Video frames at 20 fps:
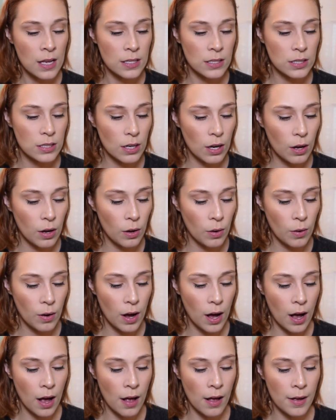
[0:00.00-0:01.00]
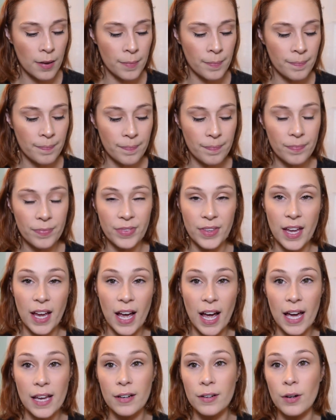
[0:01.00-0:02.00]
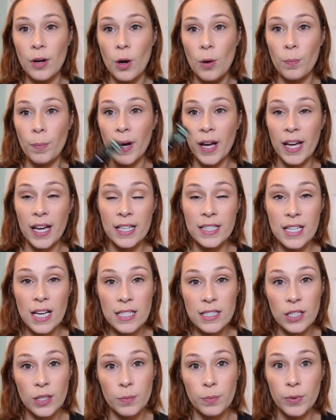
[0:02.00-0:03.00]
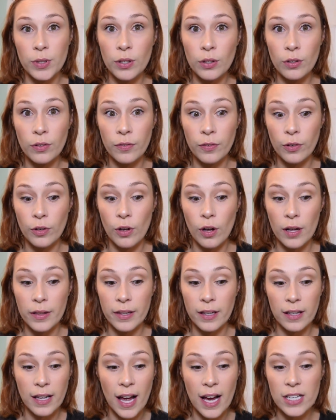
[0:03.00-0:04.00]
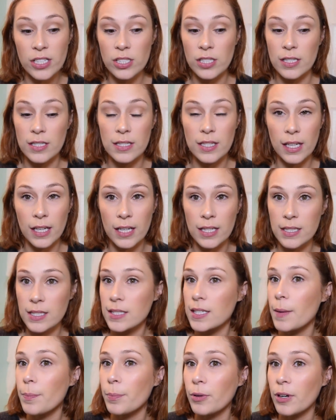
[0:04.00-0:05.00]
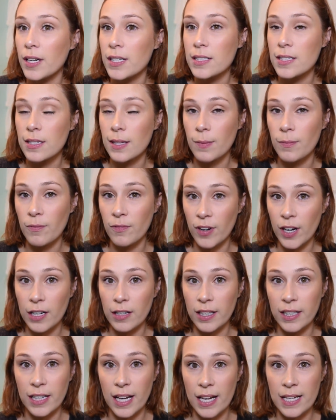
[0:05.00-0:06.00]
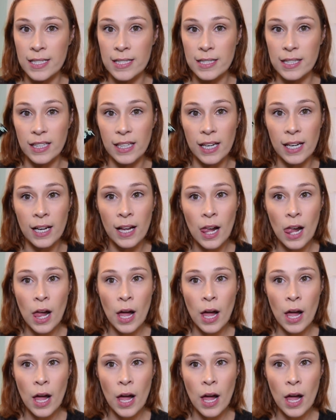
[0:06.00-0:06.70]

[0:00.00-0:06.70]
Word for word: So, um, I don't know, but it does look beautiful on the lashes. Like, it separates them very nicely.